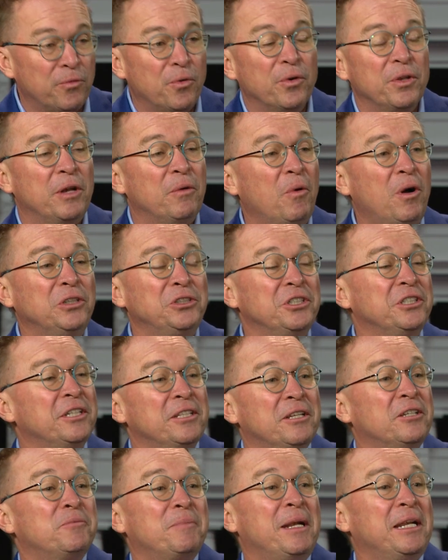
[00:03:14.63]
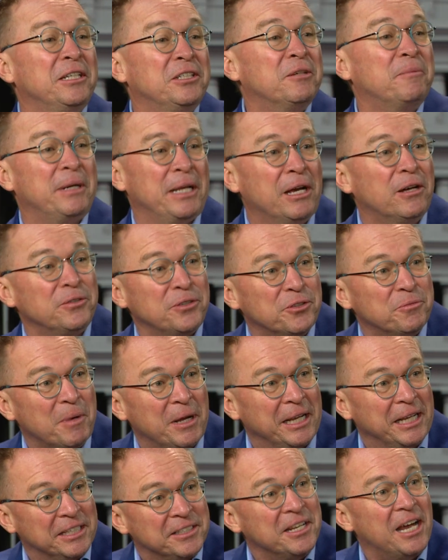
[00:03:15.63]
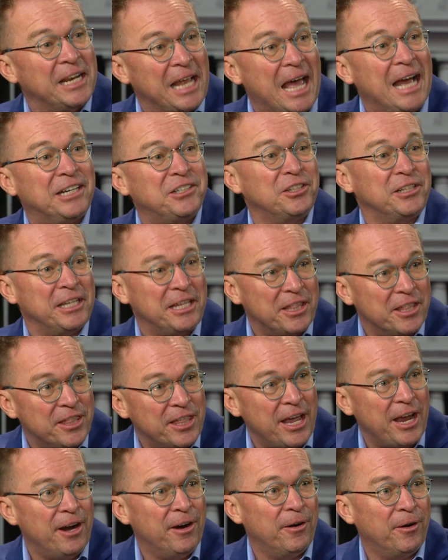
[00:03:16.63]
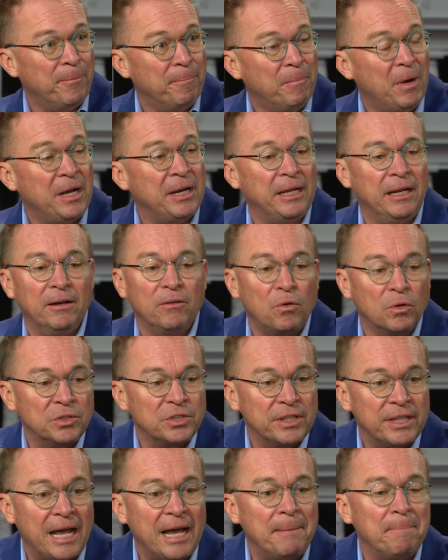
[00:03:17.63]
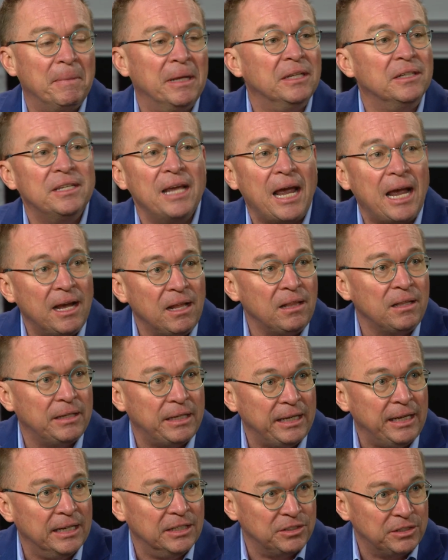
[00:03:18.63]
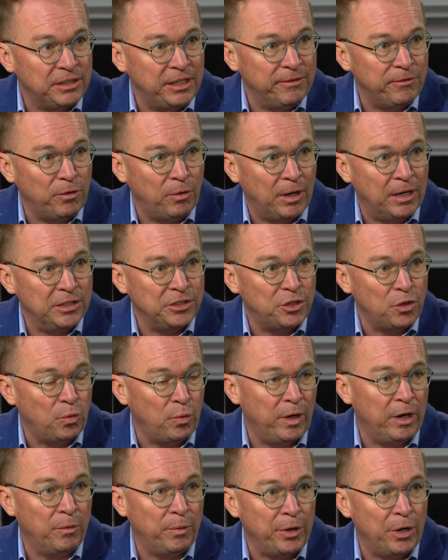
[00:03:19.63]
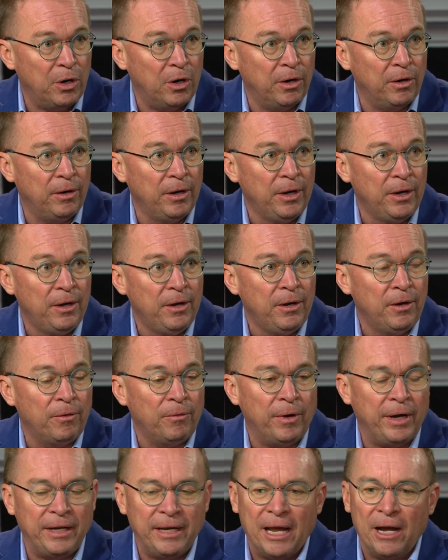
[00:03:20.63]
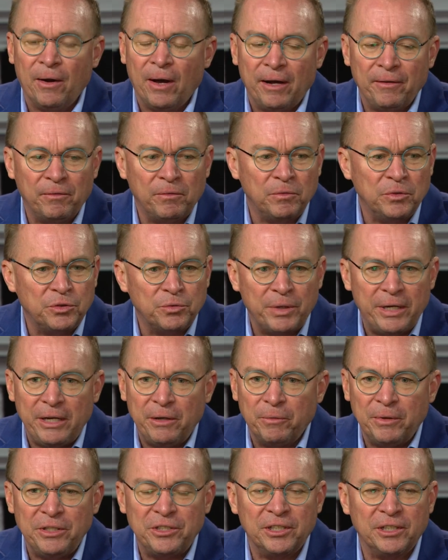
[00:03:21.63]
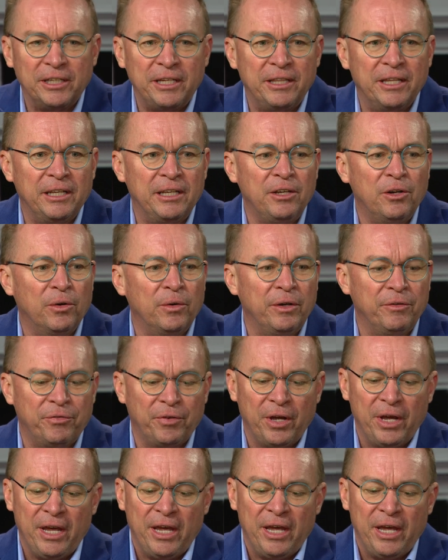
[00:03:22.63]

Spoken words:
forth. In Washington, they're spending somebody else's money. It's not actually their money. And of course, that mentality has given rise to where we are right now. I was reading recently that, you know, if